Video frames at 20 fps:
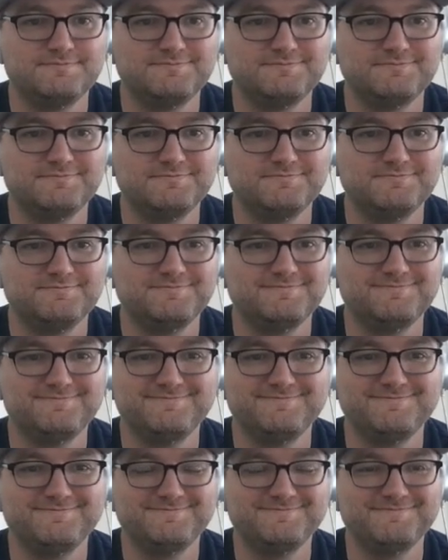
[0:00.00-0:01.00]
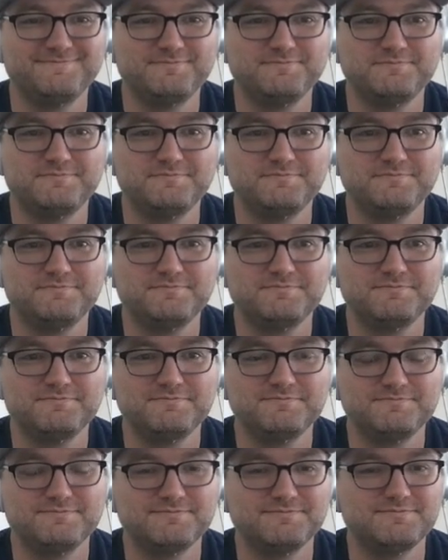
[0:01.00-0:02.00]

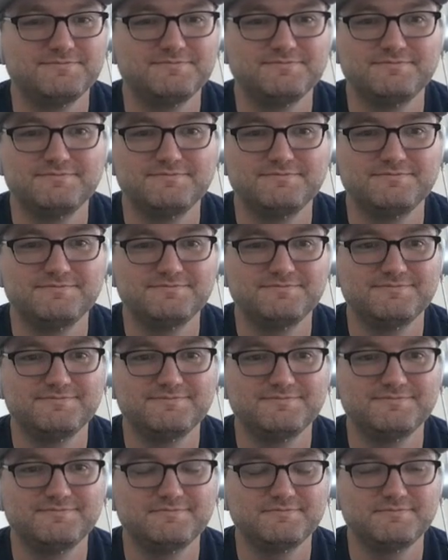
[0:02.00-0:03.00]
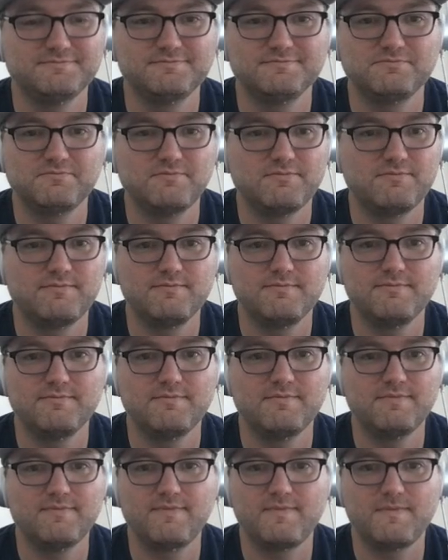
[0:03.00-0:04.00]

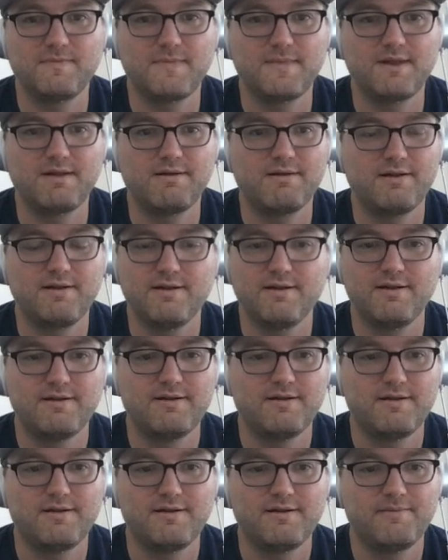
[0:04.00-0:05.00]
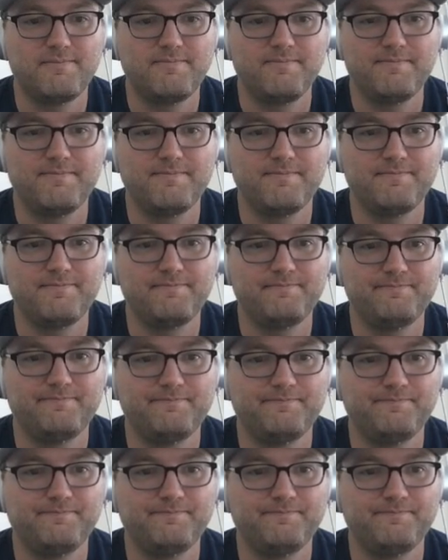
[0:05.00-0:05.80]
(silent)